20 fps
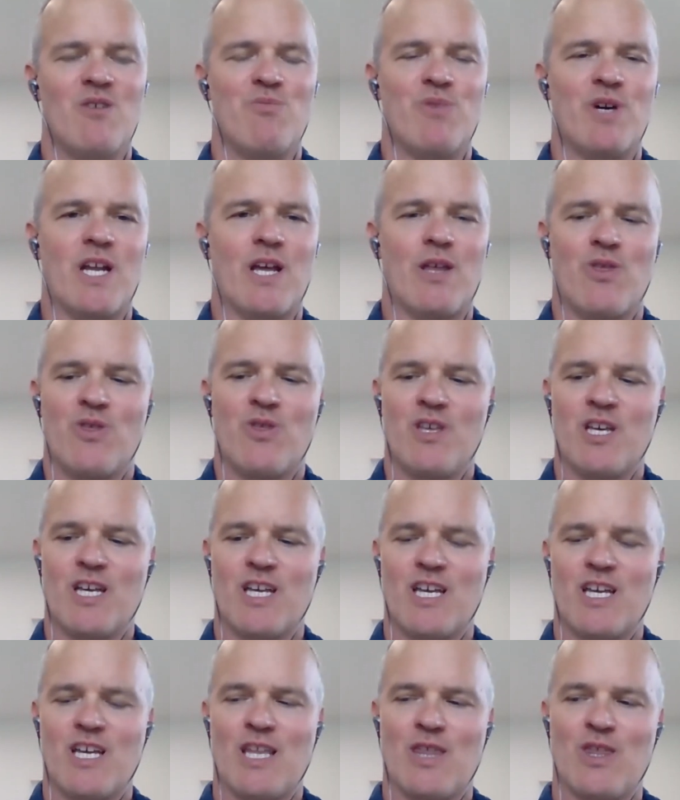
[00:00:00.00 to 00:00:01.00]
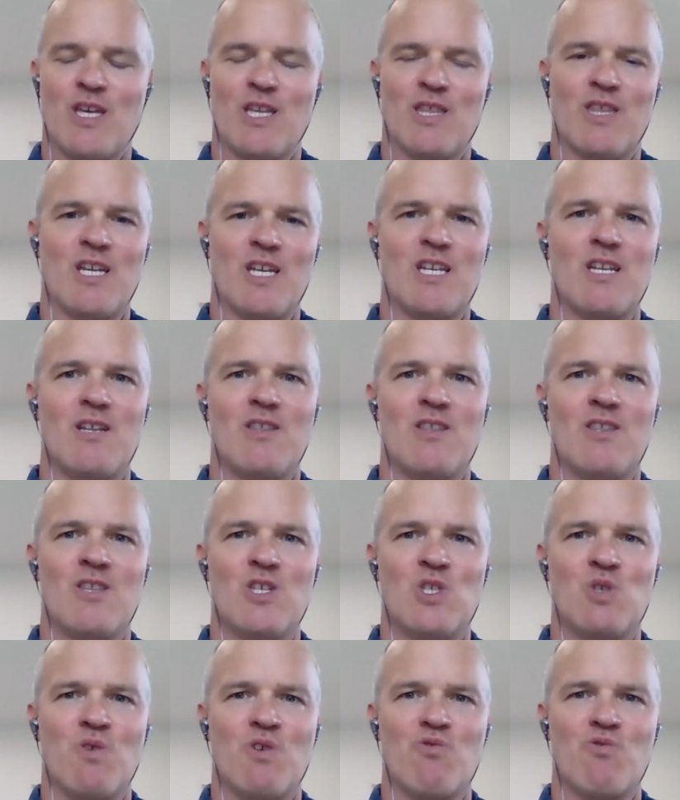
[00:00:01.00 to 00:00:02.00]
But I think that
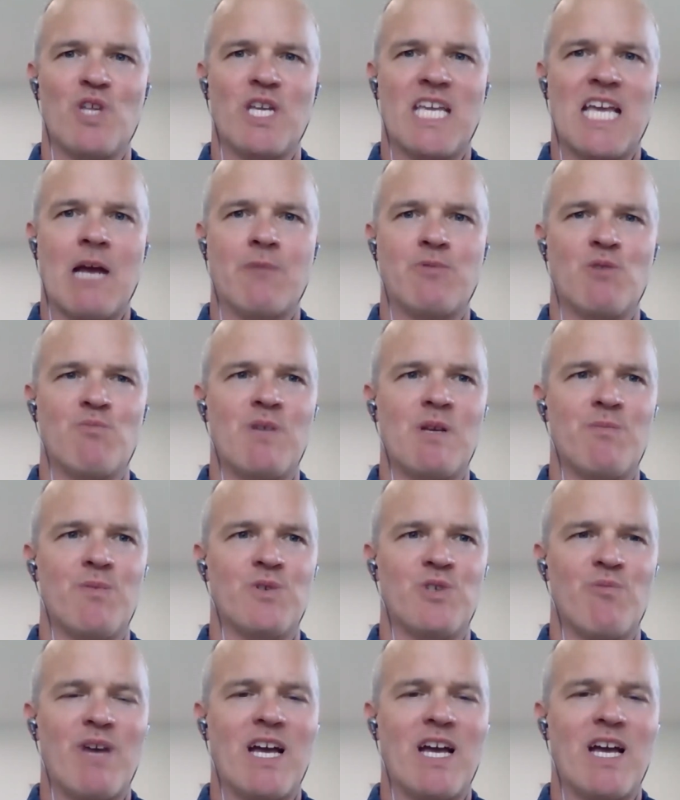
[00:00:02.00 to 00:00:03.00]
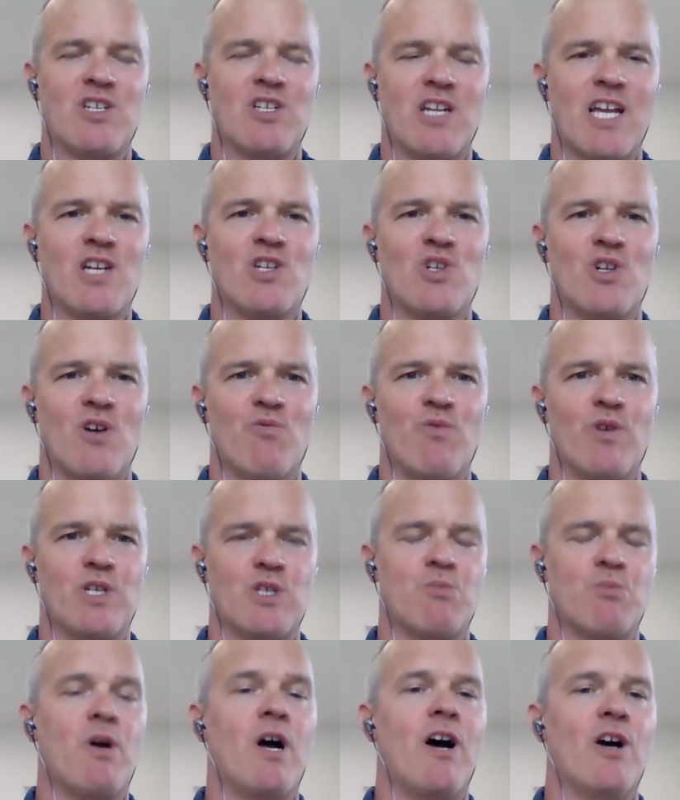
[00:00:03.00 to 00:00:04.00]
this one really captured people's imagination on what
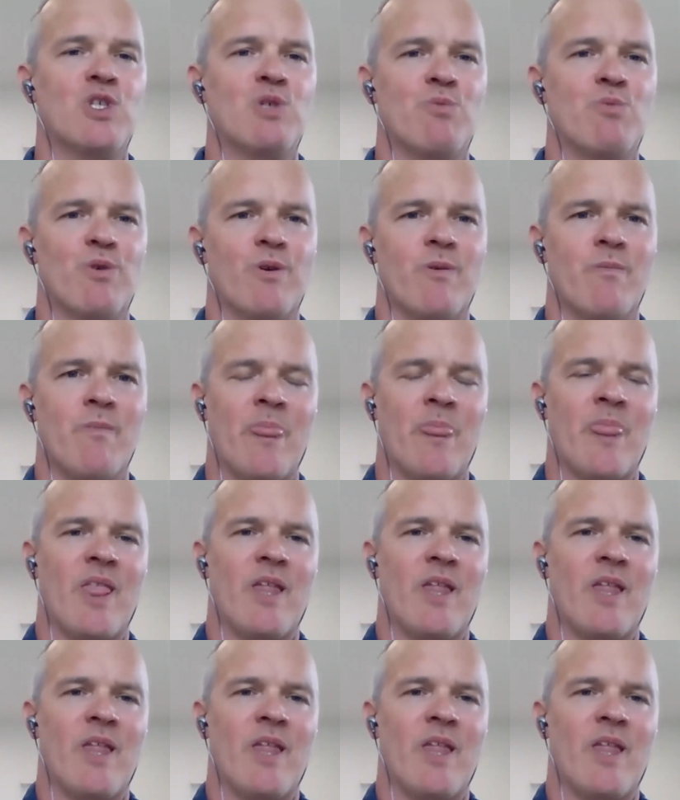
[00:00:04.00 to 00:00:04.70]
is possible,